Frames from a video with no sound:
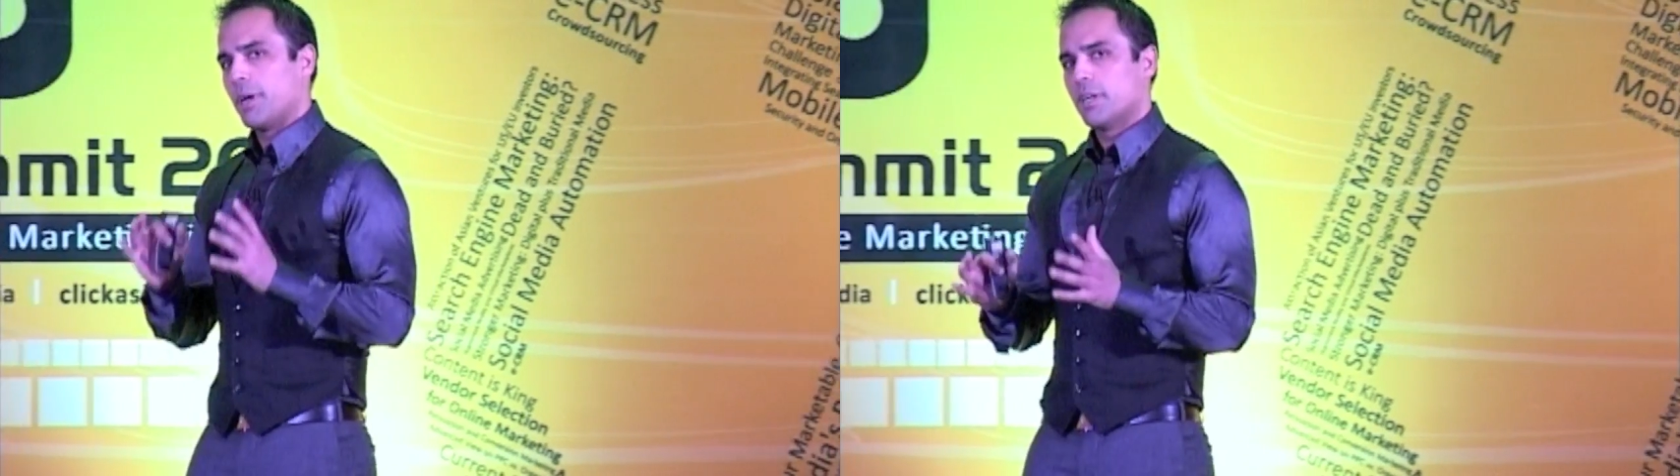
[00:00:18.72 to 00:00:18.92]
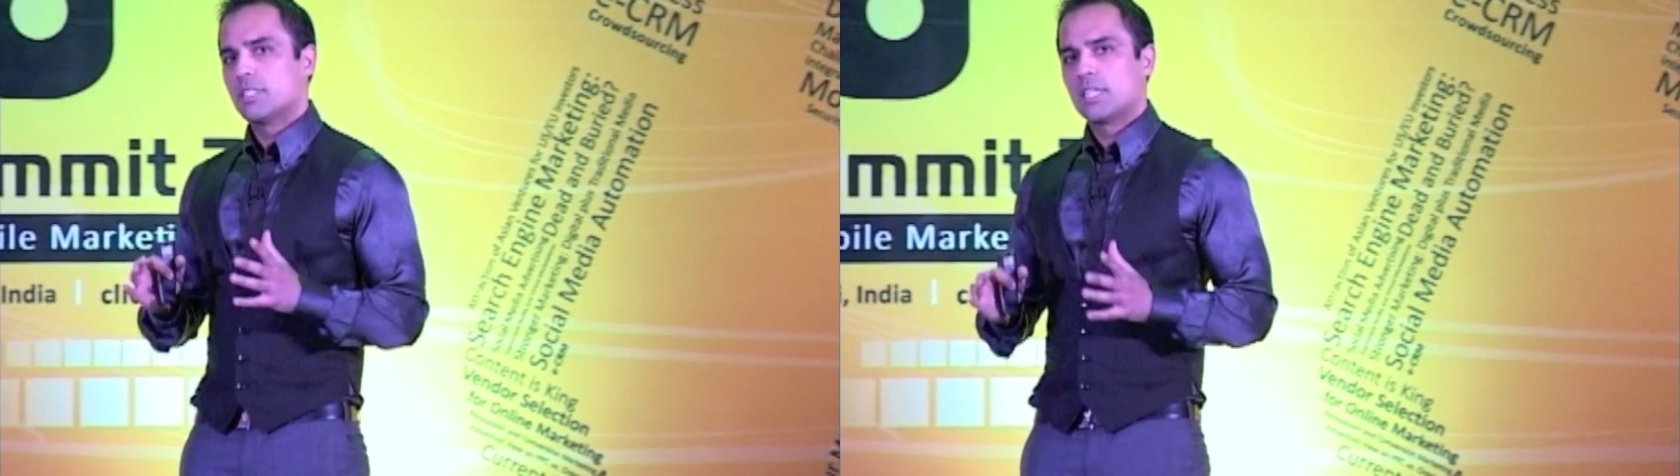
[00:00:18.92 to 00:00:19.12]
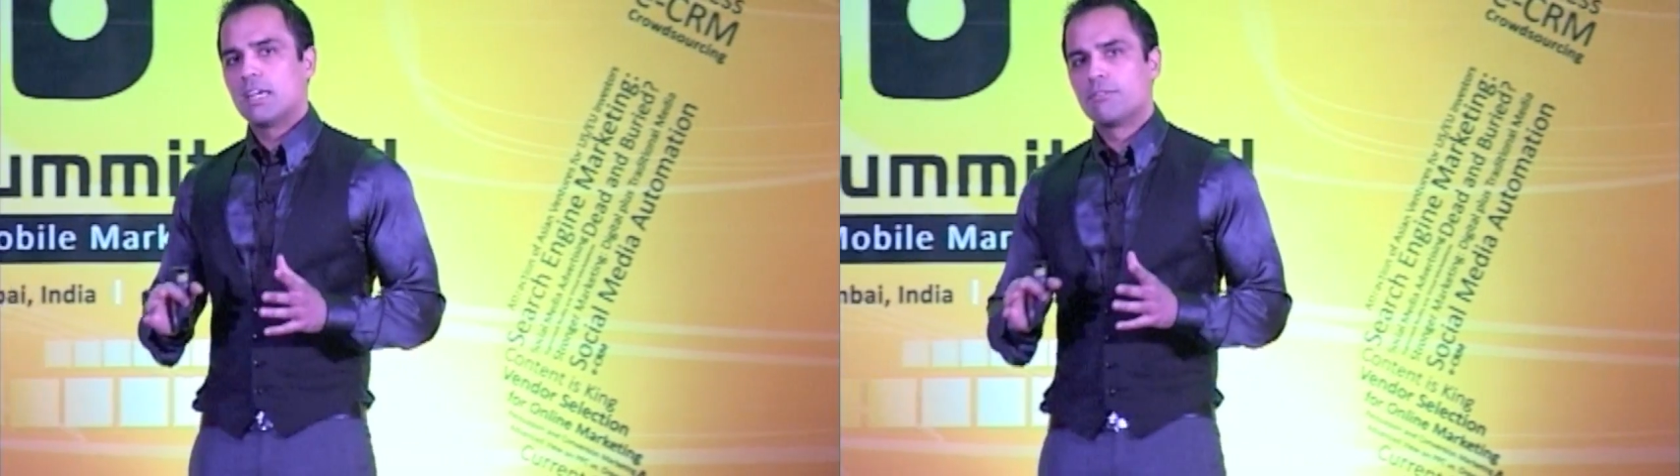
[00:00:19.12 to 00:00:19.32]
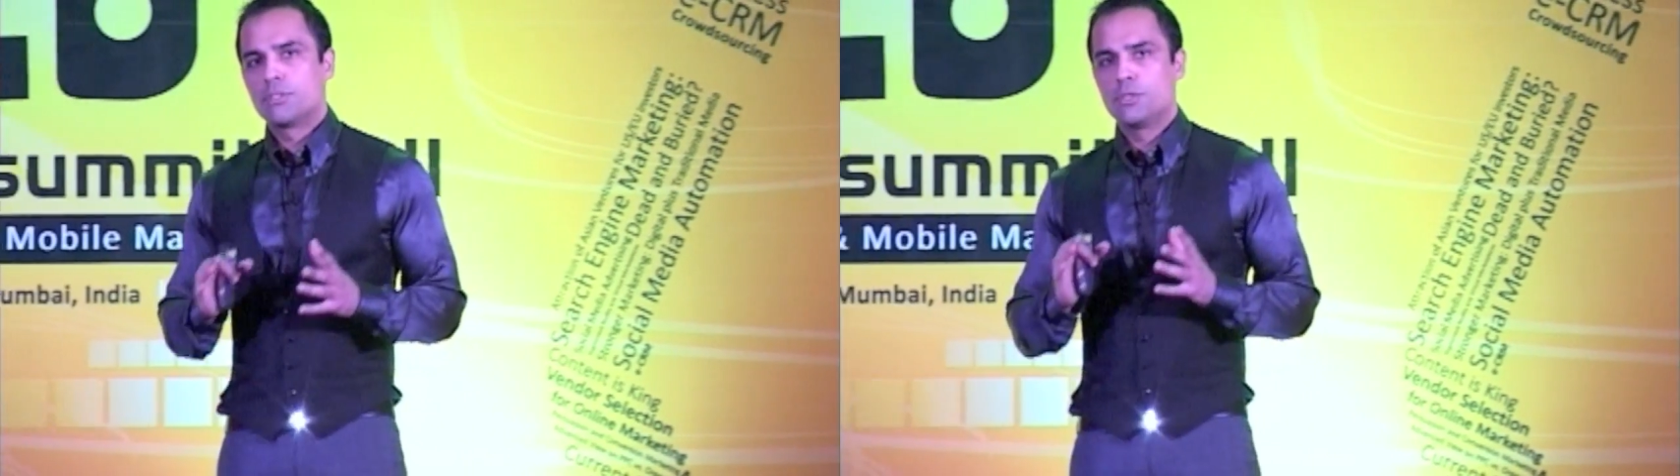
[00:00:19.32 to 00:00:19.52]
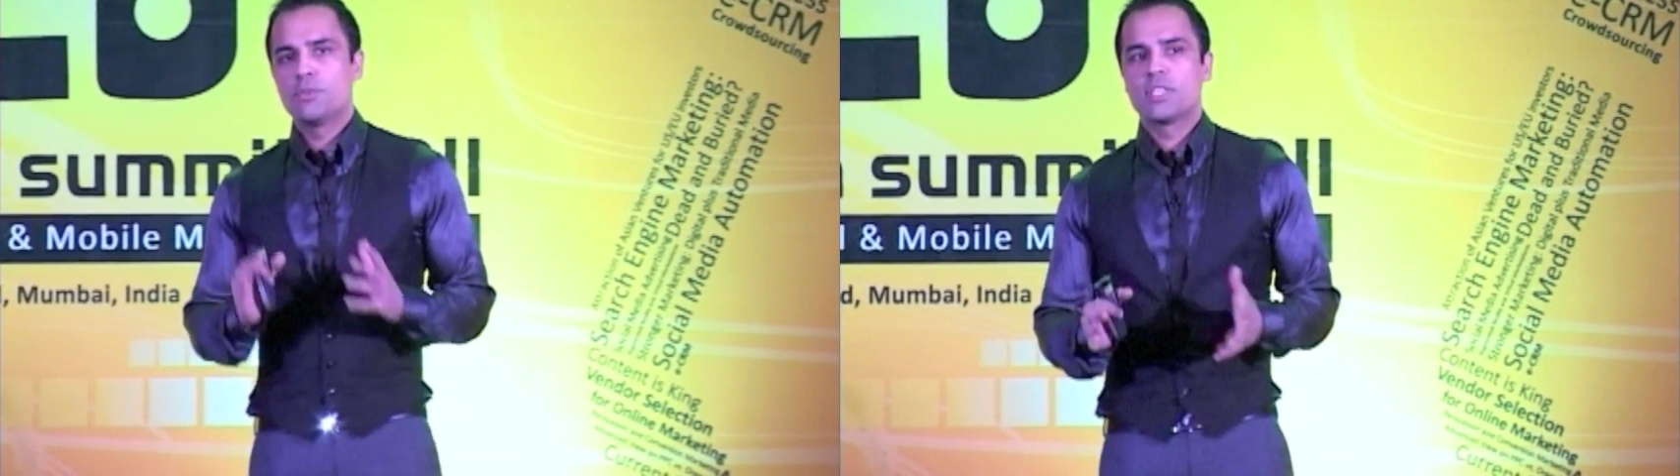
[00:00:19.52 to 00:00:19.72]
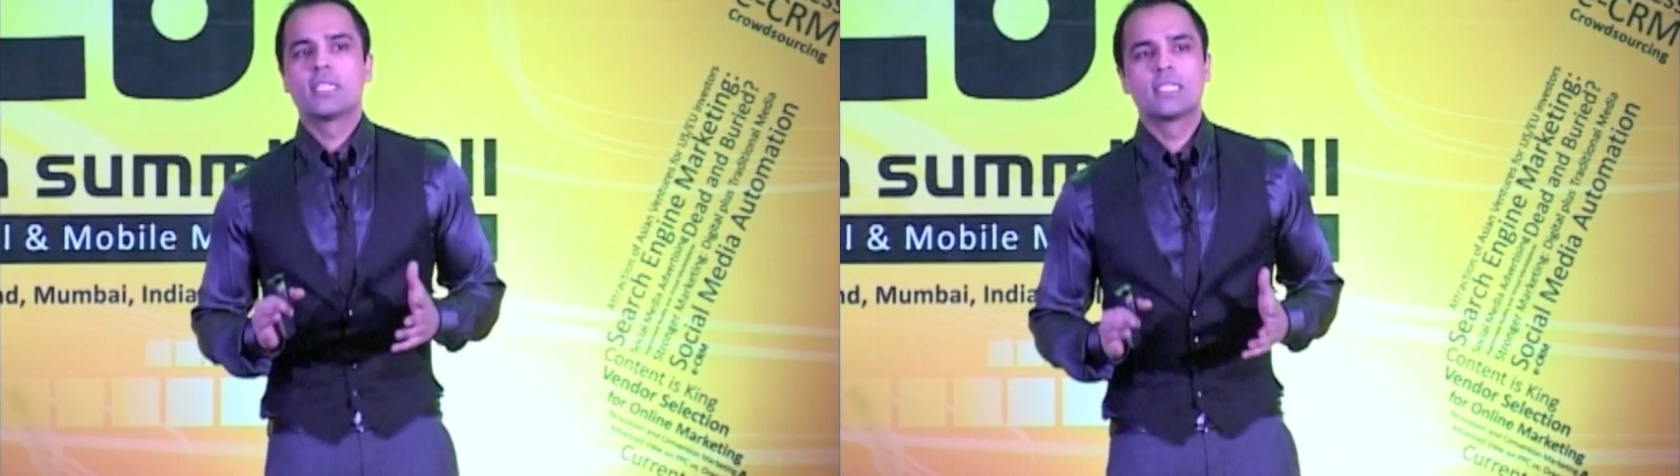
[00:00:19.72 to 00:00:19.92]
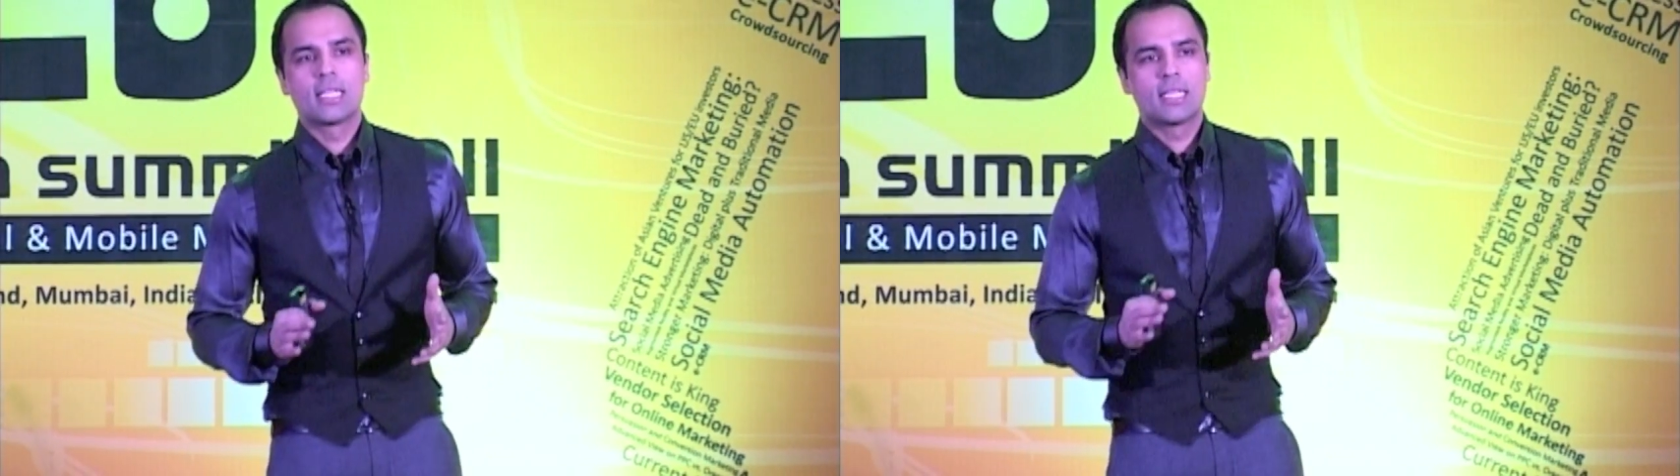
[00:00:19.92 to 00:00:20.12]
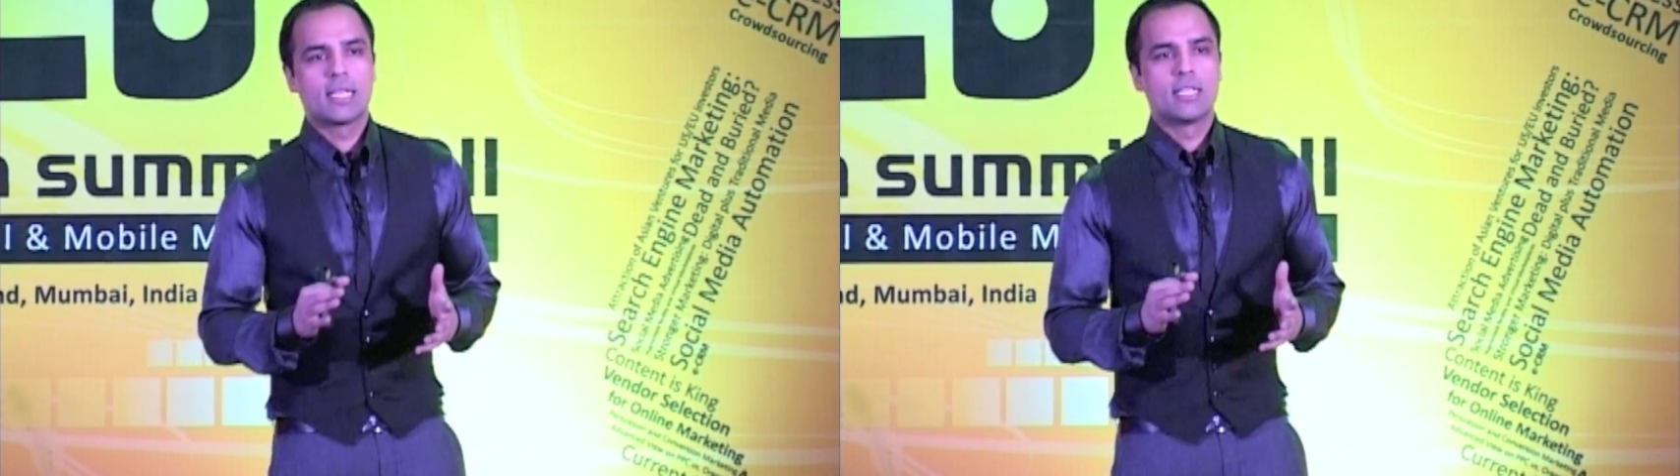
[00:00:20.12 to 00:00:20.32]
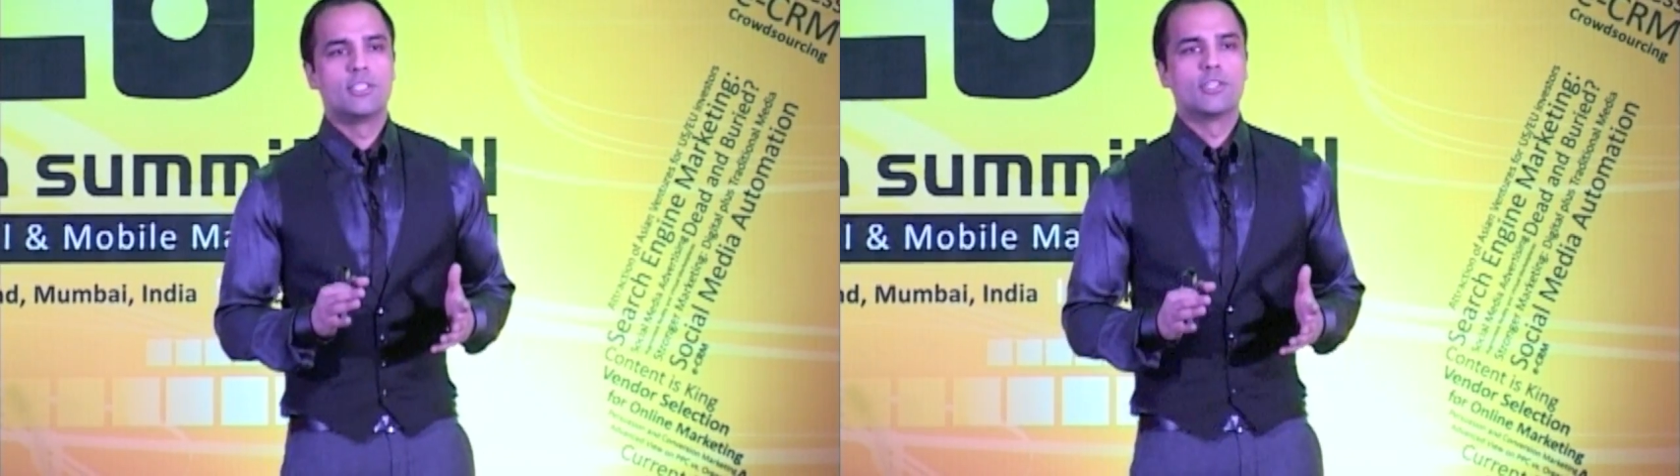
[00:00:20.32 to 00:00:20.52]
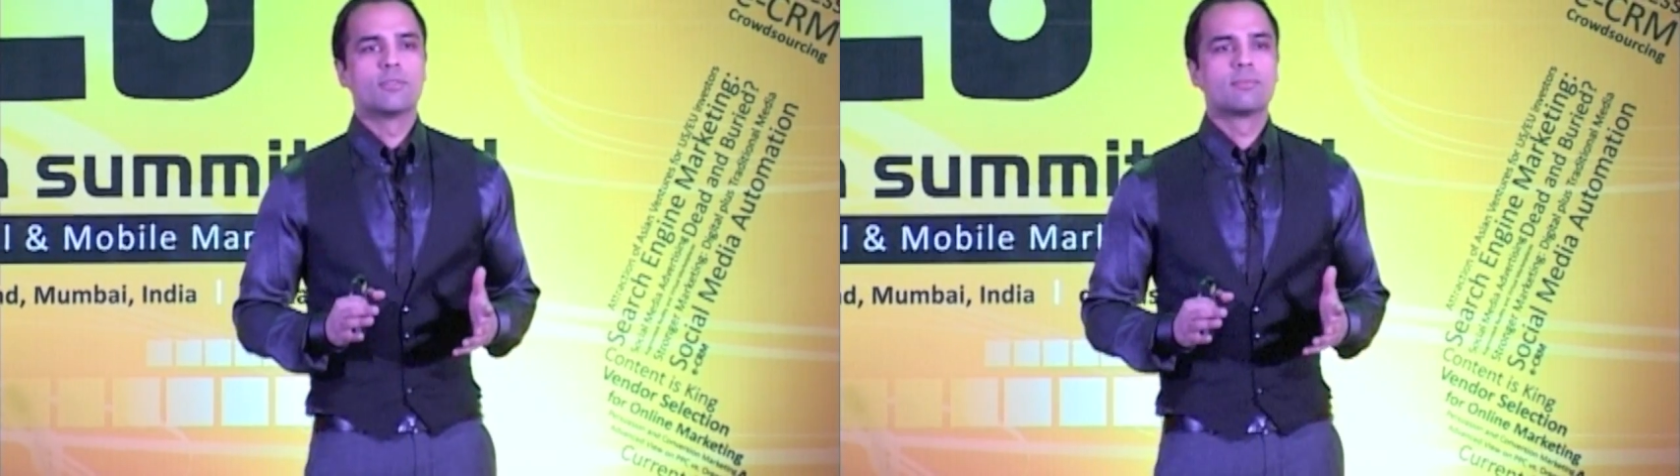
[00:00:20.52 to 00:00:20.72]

parents have two things that they can do